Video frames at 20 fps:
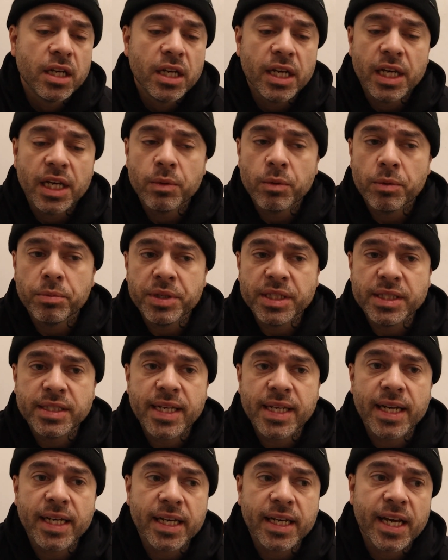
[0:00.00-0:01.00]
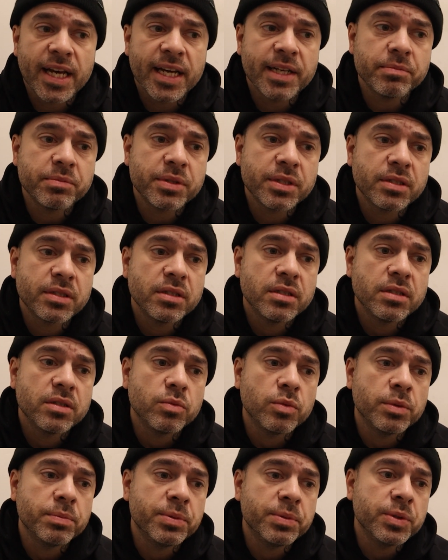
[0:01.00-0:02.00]
It will be 10 camps
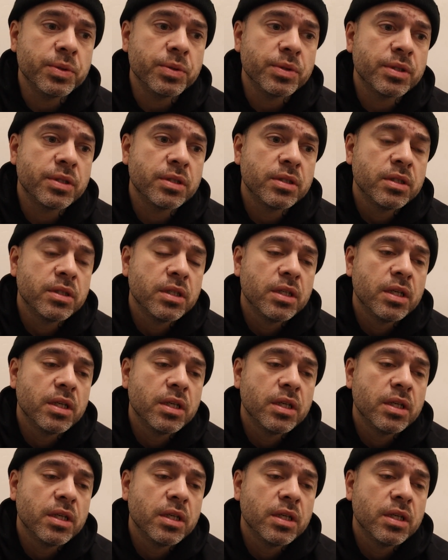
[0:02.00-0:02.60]
with Boots.